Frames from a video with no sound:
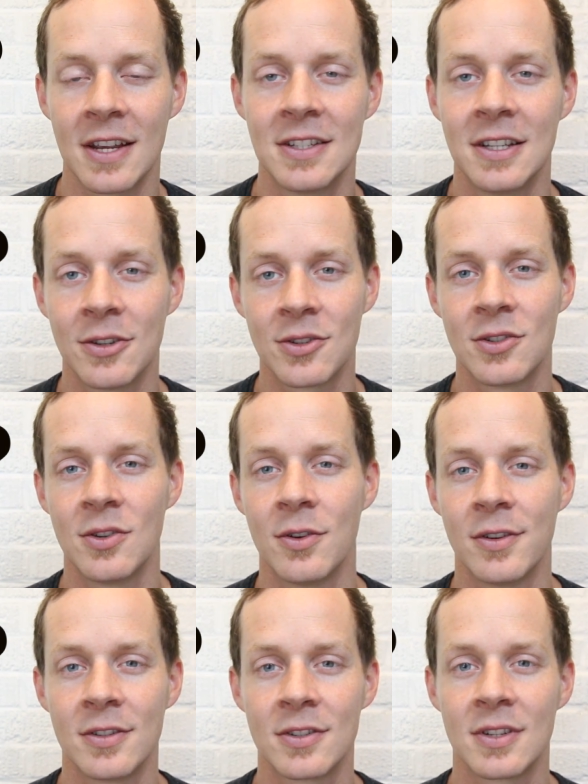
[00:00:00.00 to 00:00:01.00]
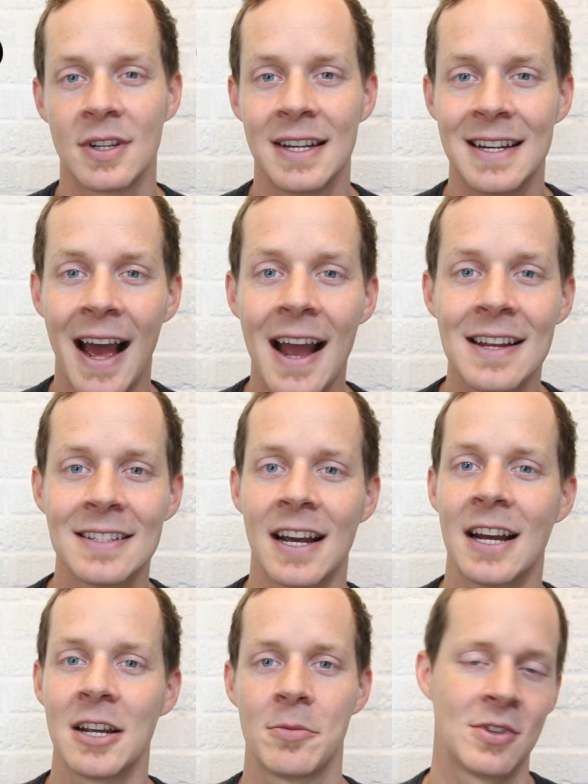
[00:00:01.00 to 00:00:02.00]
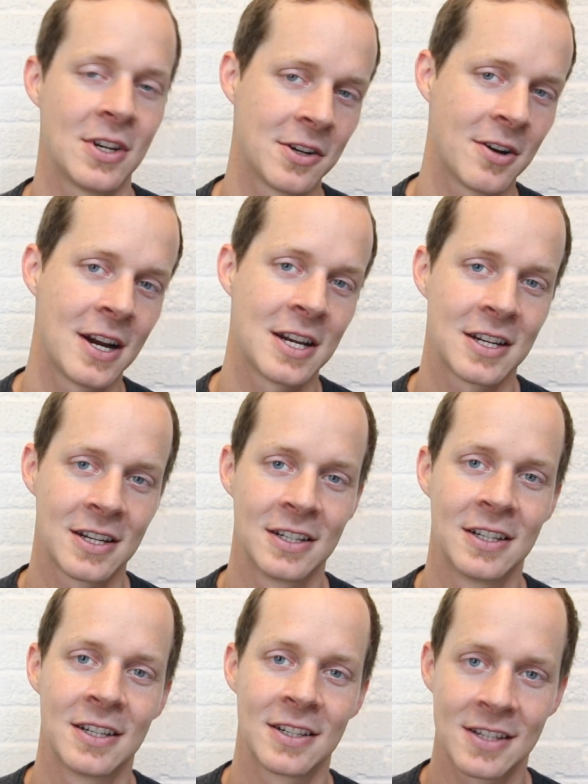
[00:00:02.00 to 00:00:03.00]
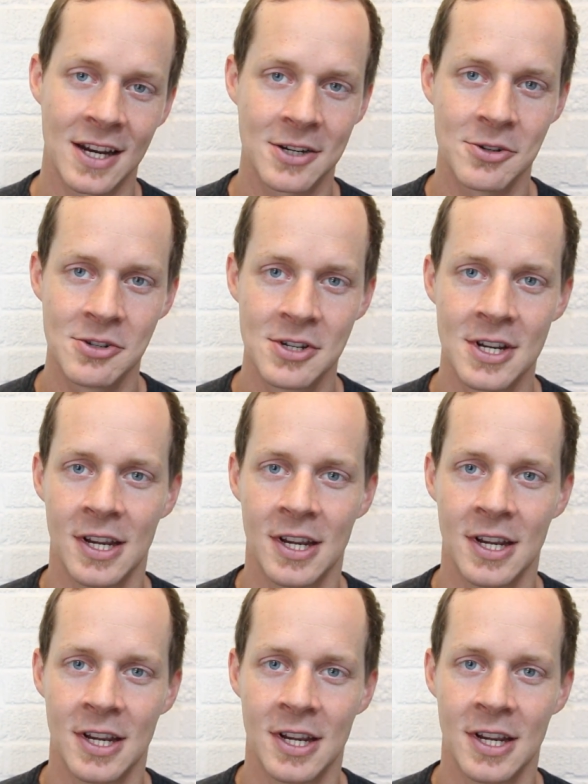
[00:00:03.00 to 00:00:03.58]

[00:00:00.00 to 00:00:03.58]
I see those students 9 times in a grading cycle.